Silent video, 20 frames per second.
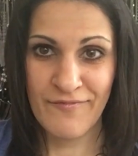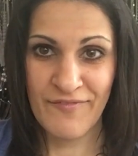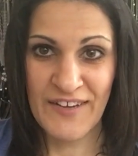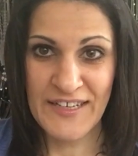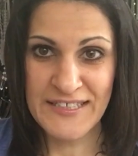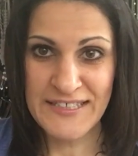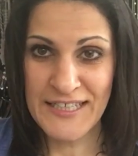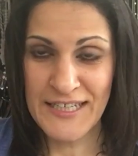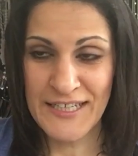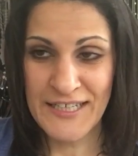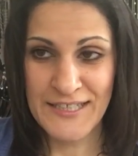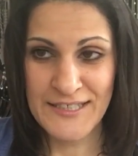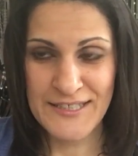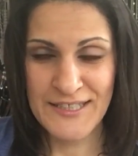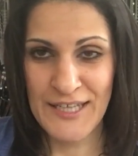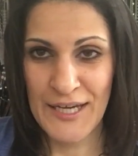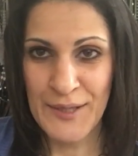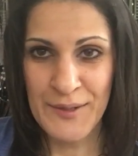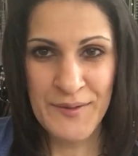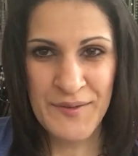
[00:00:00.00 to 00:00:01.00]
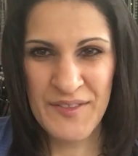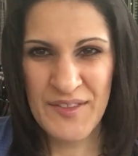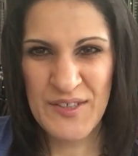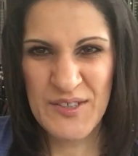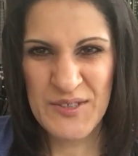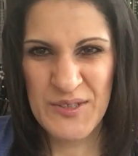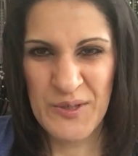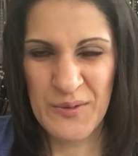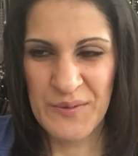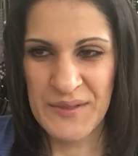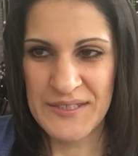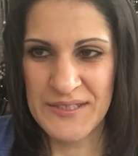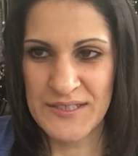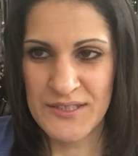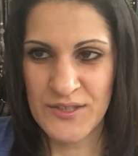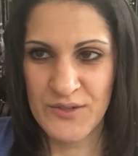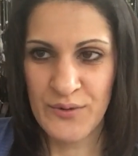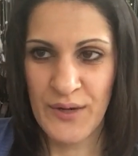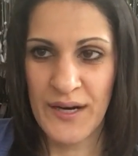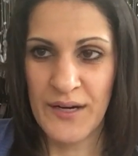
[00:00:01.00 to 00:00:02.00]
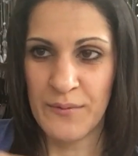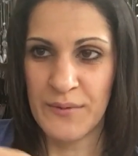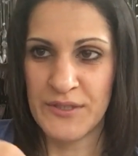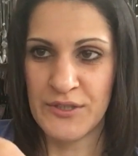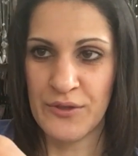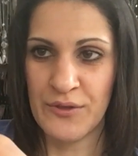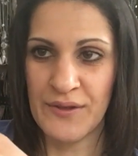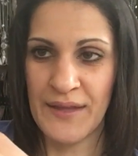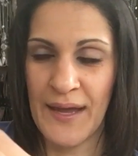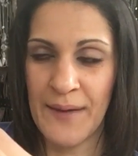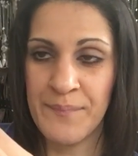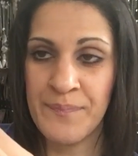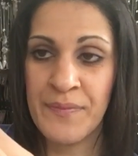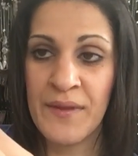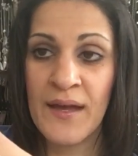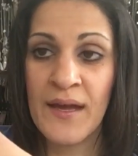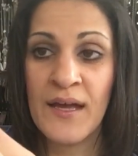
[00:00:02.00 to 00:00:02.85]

fix it and it's done, there's no reason to try to return that.